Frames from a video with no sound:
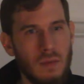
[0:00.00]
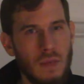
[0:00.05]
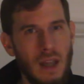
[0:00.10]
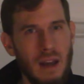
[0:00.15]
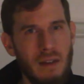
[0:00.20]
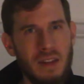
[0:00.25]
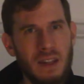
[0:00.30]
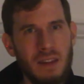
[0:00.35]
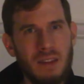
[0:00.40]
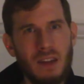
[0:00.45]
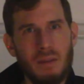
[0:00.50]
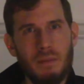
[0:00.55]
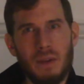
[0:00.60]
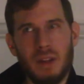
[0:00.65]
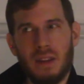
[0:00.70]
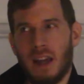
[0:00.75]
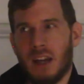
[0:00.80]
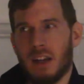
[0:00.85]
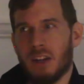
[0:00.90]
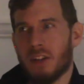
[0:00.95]
Every
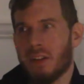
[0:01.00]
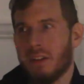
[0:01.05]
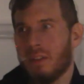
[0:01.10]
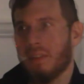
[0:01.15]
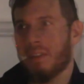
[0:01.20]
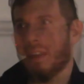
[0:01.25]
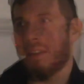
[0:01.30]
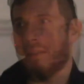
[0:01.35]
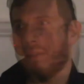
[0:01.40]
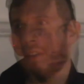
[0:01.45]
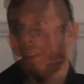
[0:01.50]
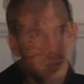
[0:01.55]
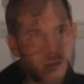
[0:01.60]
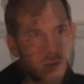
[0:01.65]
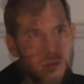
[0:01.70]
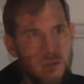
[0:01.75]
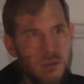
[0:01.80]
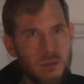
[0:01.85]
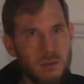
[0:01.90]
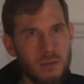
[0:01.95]
interpretation is giving
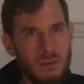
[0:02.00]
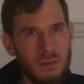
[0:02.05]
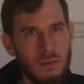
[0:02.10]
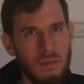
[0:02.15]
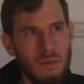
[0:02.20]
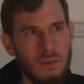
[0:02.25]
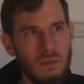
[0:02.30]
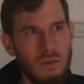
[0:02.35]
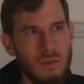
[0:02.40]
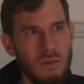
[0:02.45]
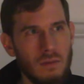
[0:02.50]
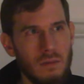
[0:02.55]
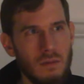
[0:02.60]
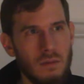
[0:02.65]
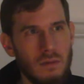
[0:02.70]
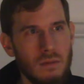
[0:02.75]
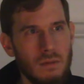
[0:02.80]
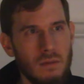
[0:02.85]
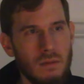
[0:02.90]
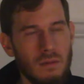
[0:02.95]
us access
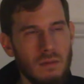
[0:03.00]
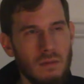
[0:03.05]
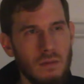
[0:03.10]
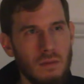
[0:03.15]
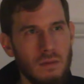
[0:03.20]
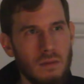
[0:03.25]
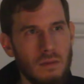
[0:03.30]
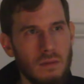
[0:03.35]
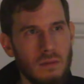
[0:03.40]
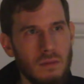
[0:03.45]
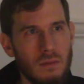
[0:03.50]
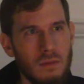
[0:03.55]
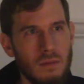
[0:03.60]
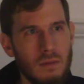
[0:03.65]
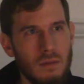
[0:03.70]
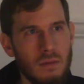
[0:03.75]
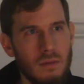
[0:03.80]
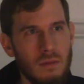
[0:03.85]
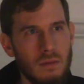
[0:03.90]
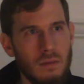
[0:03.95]

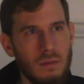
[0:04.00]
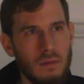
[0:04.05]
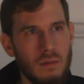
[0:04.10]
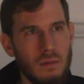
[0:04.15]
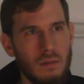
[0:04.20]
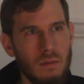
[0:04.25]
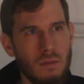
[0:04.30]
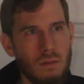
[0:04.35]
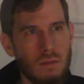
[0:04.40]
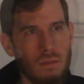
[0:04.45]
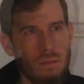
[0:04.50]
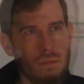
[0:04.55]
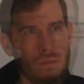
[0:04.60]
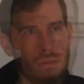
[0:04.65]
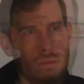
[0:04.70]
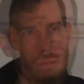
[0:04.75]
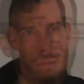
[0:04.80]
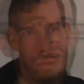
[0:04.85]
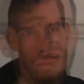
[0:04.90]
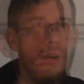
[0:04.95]
to
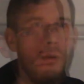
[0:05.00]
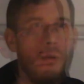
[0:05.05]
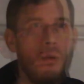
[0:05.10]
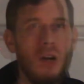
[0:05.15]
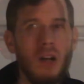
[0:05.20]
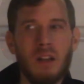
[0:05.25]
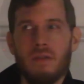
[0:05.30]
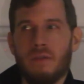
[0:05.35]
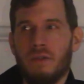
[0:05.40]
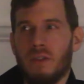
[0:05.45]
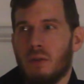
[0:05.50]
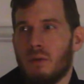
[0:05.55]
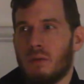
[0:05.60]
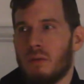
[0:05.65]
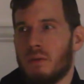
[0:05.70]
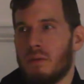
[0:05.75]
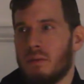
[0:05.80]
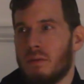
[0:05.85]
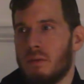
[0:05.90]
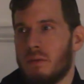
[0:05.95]
a
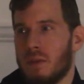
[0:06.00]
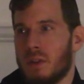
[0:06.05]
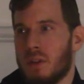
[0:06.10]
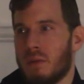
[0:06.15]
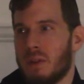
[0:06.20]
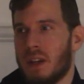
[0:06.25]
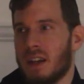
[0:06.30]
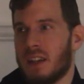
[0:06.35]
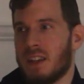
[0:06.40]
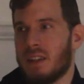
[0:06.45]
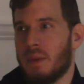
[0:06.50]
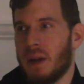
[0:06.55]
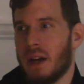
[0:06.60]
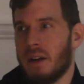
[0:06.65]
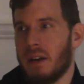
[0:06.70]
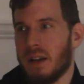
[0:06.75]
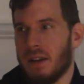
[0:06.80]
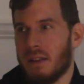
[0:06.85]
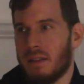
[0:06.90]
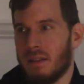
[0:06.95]
worldview, to an
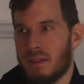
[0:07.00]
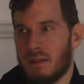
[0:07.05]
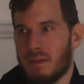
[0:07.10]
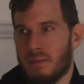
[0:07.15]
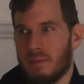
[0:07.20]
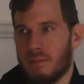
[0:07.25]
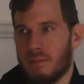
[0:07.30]
experience,